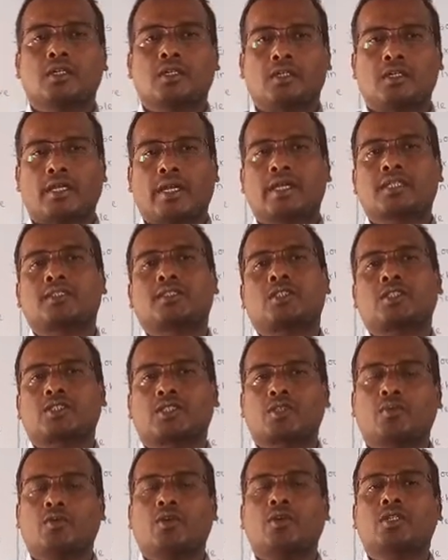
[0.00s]

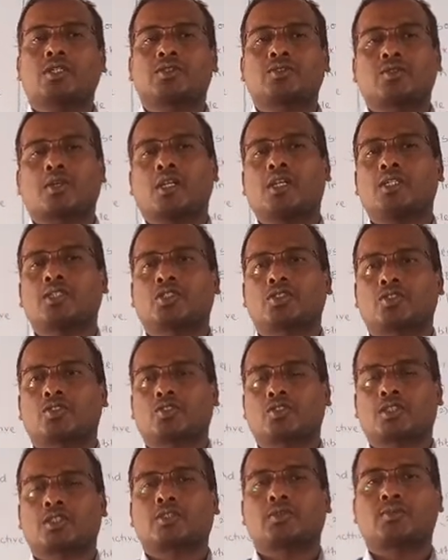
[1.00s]
exhaustible natural
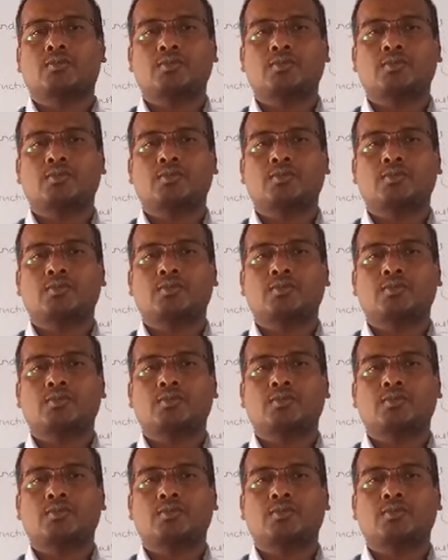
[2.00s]
resources.